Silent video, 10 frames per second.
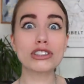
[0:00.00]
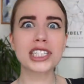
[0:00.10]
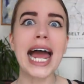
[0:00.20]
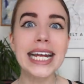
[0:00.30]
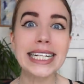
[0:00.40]

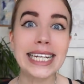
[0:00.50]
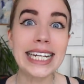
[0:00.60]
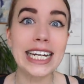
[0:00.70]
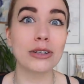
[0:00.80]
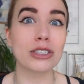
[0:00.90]
10
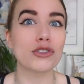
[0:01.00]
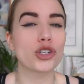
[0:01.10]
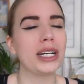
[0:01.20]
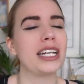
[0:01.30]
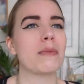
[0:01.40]
kilos of
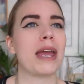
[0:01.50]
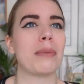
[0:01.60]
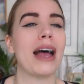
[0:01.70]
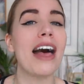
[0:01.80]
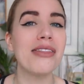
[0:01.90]
toilet
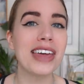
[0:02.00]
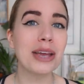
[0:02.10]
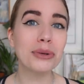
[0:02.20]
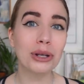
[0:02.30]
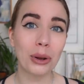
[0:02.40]
paper, and
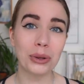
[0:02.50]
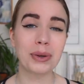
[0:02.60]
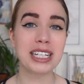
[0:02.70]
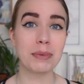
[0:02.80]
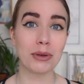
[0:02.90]
they would
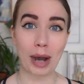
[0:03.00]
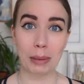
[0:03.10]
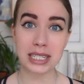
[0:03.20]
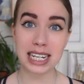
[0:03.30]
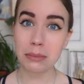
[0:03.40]
always be
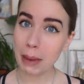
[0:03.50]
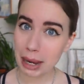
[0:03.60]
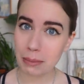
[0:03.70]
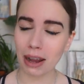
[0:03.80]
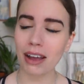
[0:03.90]
wrapped in
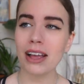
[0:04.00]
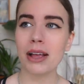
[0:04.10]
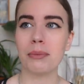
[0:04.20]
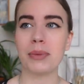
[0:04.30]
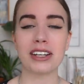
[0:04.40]
paper
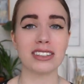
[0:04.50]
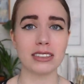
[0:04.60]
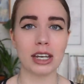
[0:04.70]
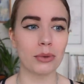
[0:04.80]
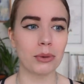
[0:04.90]

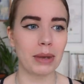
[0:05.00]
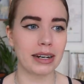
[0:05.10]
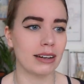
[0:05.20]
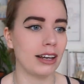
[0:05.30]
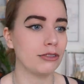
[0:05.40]
because they were
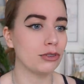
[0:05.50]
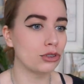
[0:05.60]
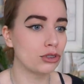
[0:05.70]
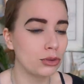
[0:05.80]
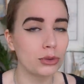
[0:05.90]
meant like for
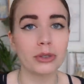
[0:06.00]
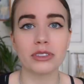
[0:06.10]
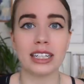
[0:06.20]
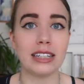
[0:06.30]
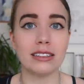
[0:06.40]

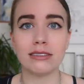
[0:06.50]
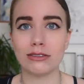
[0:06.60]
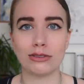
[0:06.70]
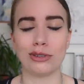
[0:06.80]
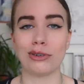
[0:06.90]
schools and,
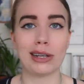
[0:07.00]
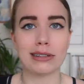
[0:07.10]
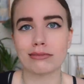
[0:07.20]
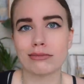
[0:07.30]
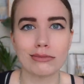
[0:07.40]
you know,
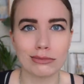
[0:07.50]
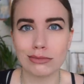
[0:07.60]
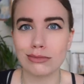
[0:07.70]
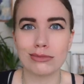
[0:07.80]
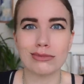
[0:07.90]
like
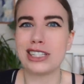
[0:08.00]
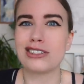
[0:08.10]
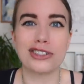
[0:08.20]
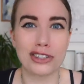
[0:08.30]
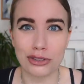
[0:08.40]

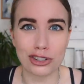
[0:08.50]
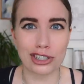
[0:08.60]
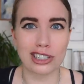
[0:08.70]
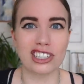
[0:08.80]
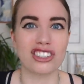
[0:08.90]

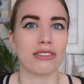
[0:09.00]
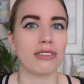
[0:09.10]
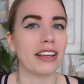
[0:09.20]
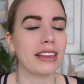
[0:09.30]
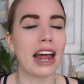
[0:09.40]
institutions and
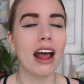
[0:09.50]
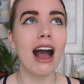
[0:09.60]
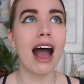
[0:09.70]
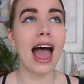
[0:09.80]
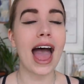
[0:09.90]
stuff like that.
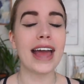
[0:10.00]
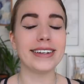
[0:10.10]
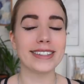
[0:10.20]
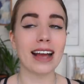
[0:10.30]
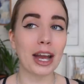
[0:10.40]

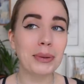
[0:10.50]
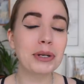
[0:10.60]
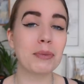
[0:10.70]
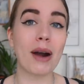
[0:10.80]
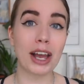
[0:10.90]
And I
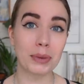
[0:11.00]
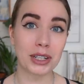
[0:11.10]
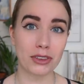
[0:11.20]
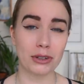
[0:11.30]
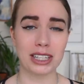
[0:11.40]
would buy
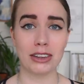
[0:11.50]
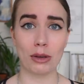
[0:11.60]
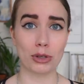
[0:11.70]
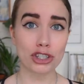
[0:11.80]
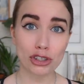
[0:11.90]
one of those, and
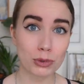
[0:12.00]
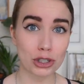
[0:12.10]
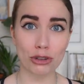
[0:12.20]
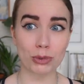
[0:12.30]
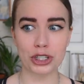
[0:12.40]
they were super,
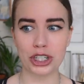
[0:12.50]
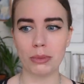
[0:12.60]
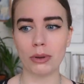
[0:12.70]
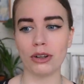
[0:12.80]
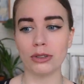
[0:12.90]
super
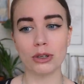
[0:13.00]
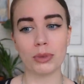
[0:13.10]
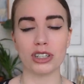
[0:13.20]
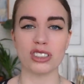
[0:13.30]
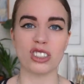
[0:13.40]
cheap, also
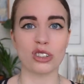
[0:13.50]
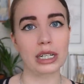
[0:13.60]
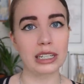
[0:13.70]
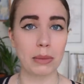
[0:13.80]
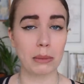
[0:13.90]
because the
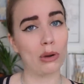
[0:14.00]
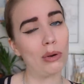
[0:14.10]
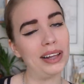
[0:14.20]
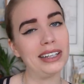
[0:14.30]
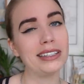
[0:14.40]
toilet paper
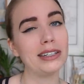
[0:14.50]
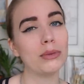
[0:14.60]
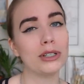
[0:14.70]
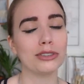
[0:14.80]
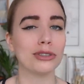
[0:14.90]
quality
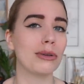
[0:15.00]
was, you